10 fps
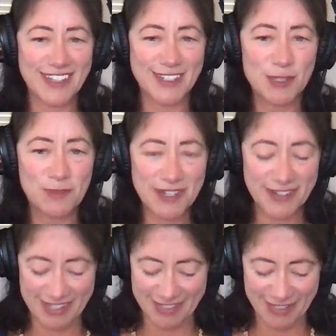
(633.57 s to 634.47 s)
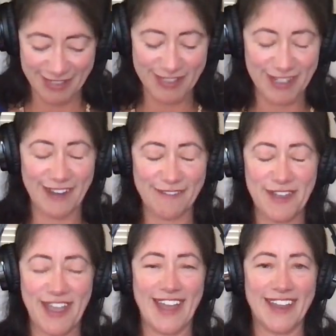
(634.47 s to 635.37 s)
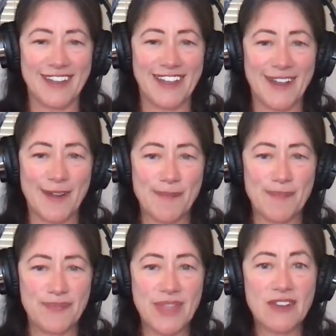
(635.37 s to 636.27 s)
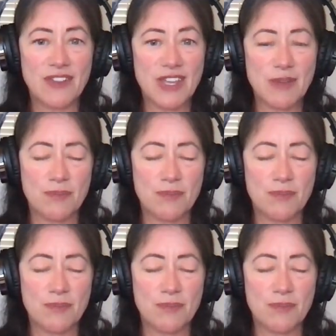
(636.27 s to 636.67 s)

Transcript: experiences that I've had, um, not only